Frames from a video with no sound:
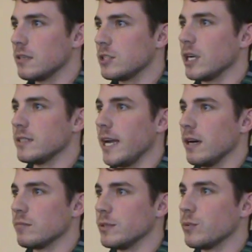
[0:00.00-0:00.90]
shut
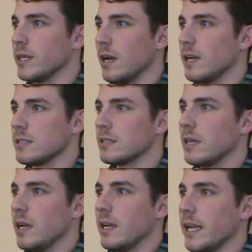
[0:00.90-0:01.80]
down between
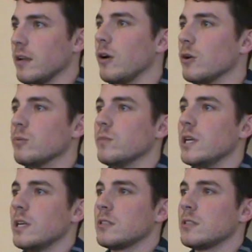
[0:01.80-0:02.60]
us and home.